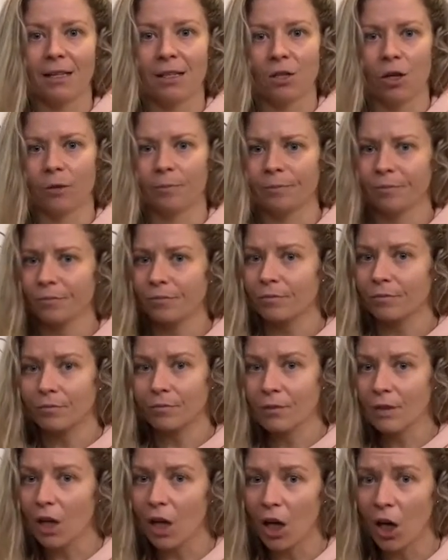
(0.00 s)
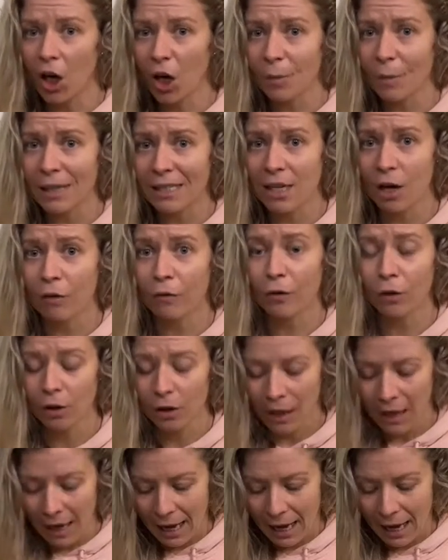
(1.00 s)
So I hope that's helpful.